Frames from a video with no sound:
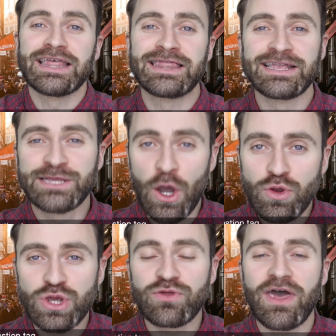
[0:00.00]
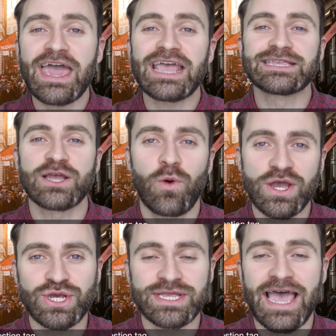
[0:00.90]
The don't you there is the
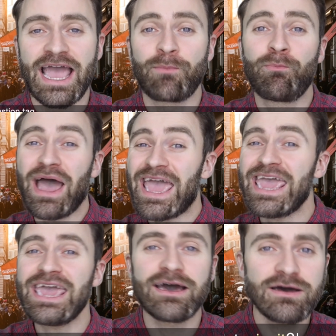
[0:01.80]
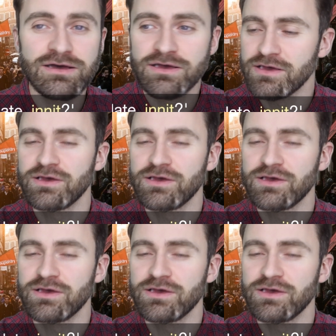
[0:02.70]
question tag. But here,